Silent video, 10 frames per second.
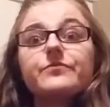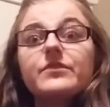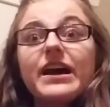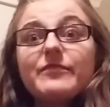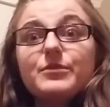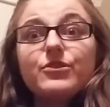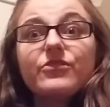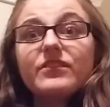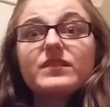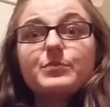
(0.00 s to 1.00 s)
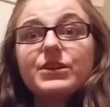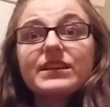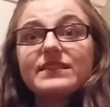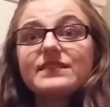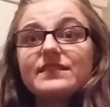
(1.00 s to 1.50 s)
I've been using this pretty
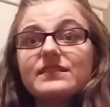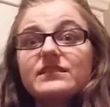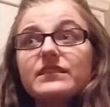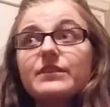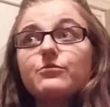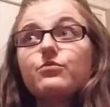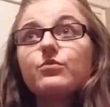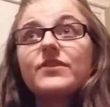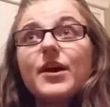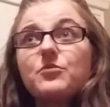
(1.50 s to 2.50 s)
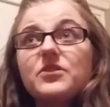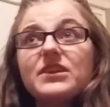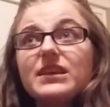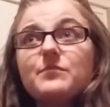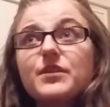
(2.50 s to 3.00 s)
consistently without
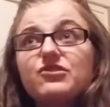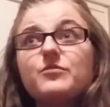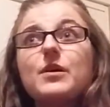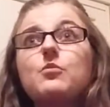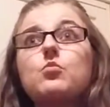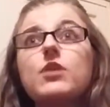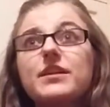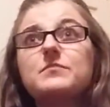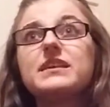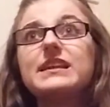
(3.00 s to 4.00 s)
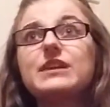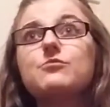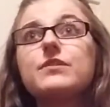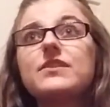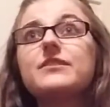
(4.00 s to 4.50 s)
thinking much about what I'm eating
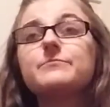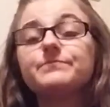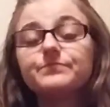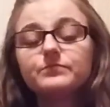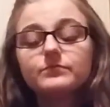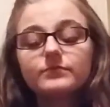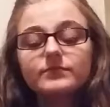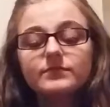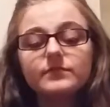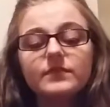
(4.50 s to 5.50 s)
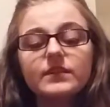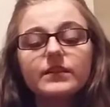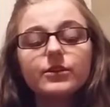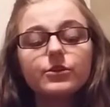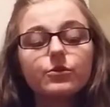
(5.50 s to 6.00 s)
with it
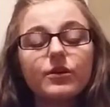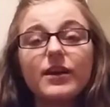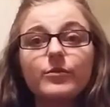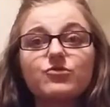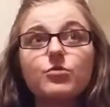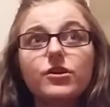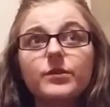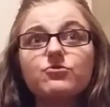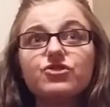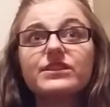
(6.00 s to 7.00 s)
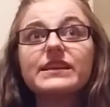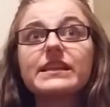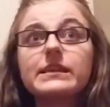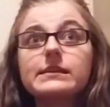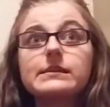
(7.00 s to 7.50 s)
or how much water I'm drinking.
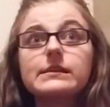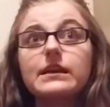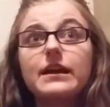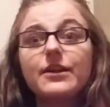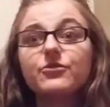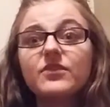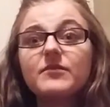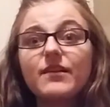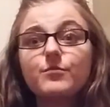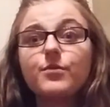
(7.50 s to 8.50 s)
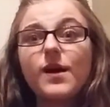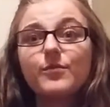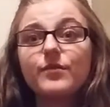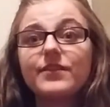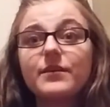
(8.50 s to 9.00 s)
And I don't seem to have a problem
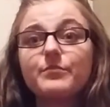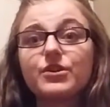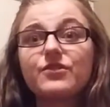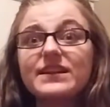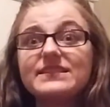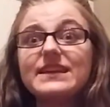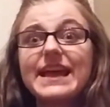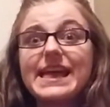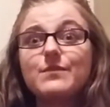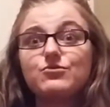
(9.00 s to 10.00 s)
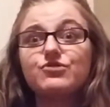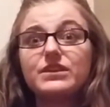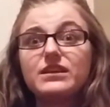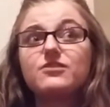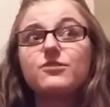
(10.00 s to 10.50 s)
with it. But granted, I am
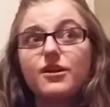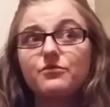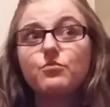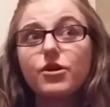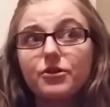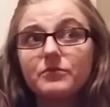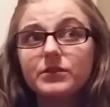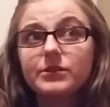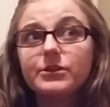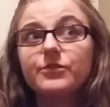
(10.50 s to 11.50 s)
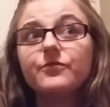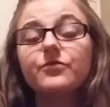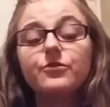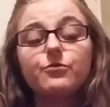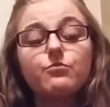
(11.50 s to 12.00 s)
drinking a lot of water
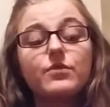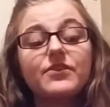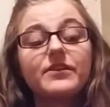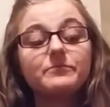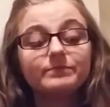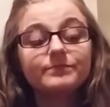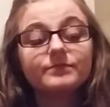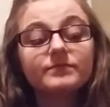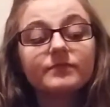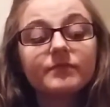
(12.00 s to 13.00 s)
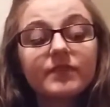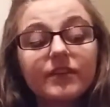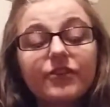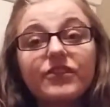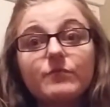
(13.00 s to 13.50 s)
with it
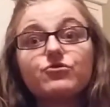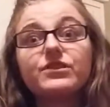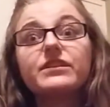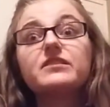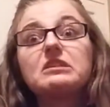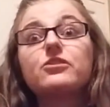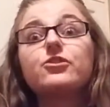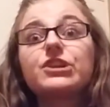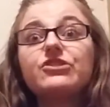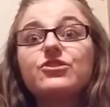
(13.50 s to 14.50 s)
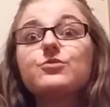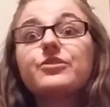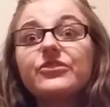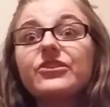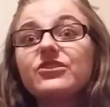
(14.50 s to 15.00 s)
because I'm drinking like 32 to
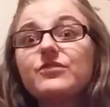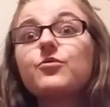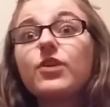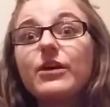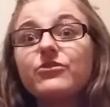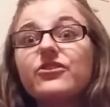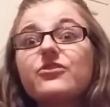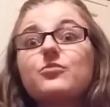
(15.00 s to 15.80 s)
64 ounces